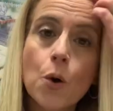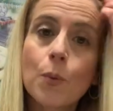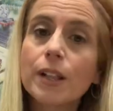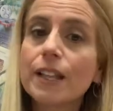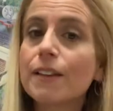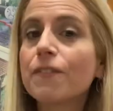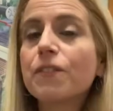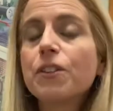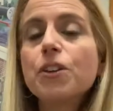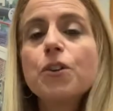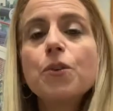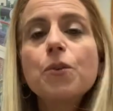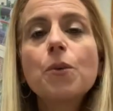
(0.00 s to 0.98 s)
Well, if
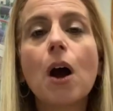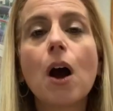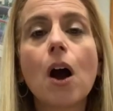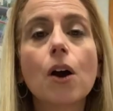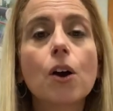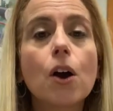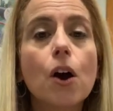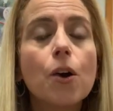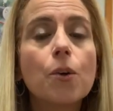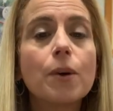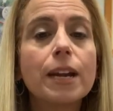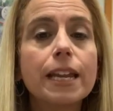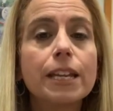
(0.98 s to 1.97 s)
you
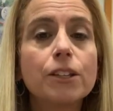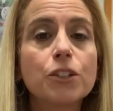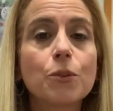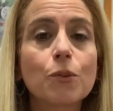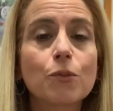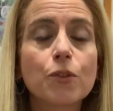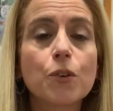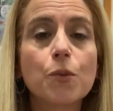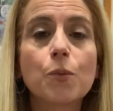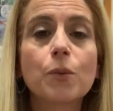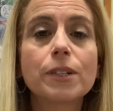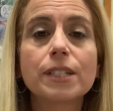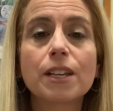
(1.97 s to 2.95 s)
go into a
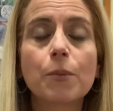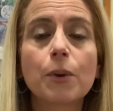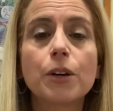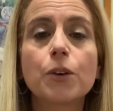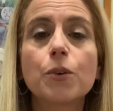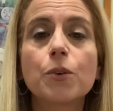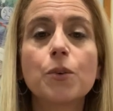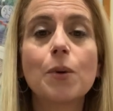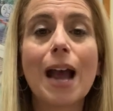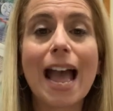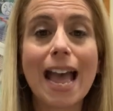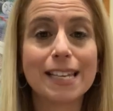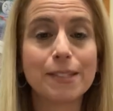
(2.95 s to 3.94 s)
room with someone who
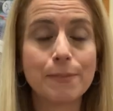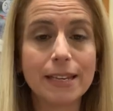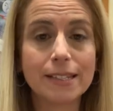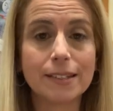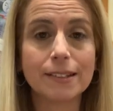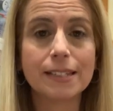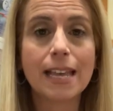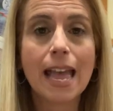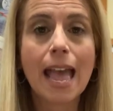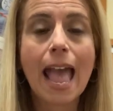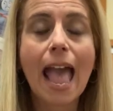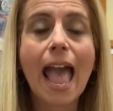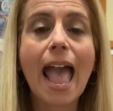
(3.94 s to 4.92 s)
has measles
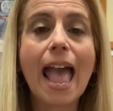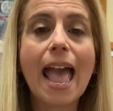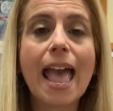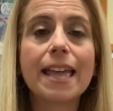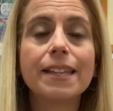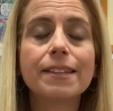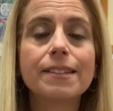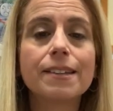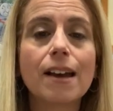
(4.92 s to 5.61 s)
and